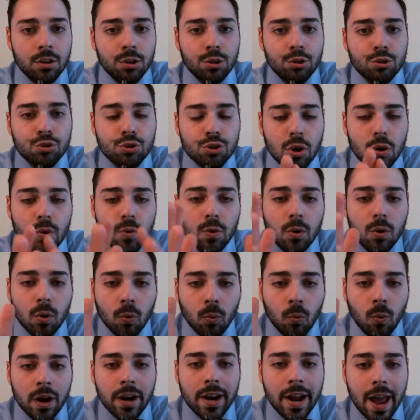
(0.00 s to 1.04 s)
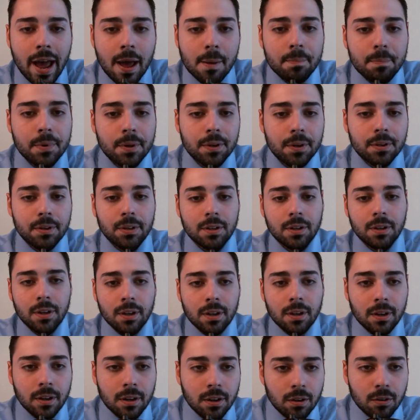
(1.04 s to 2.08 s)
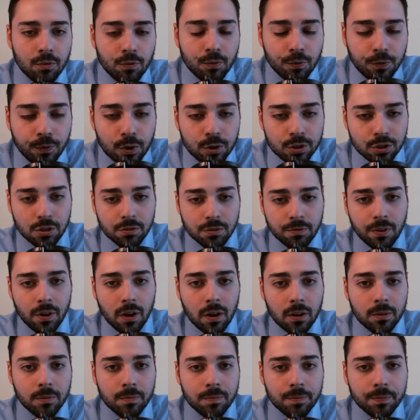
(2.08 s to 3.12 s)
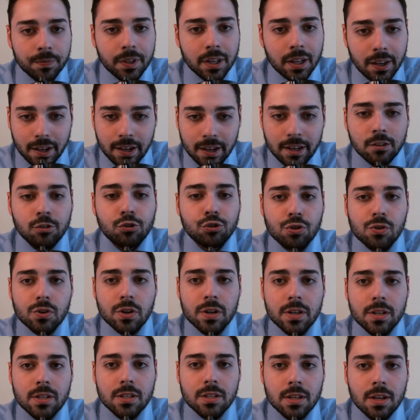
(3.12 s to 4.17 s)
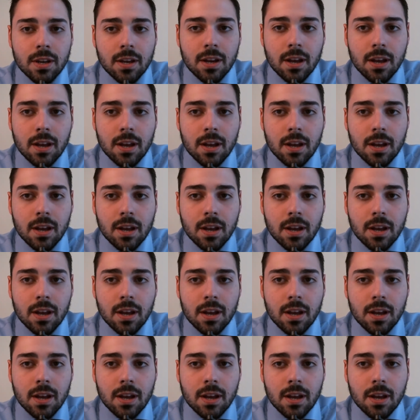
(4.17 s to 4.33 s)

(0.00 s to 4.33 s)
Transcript: So what happened? First of all, injuries.